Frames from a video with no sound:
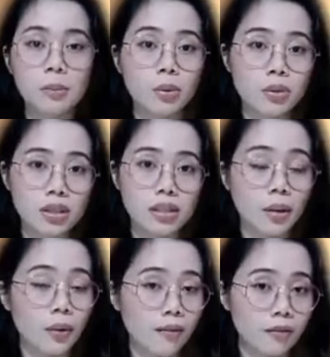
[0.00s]
Moses,
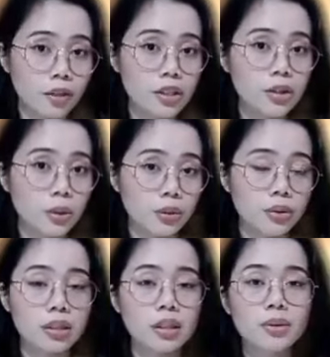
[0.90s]
however, showed
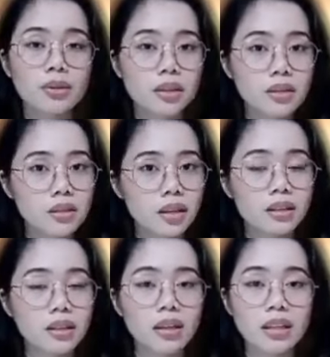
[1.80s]
that he was not yet
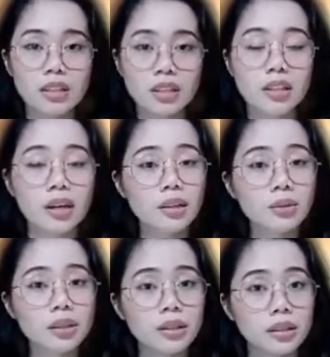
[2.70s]
the leader God
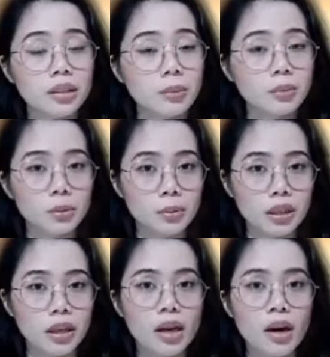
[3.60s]
wanted him to
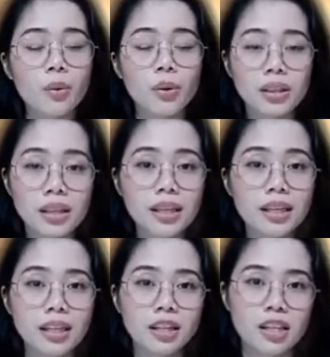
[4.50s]
be when he
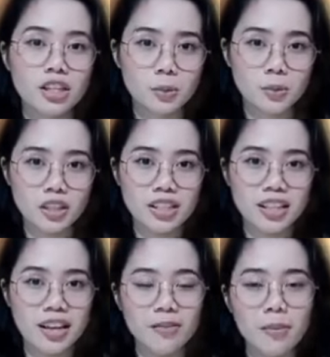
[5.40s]
killed the Egyptian
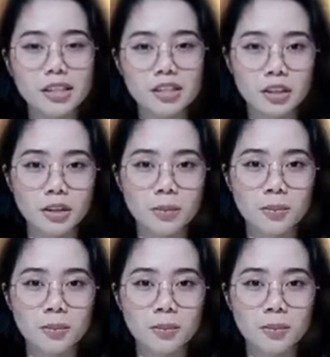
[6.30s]
slave master.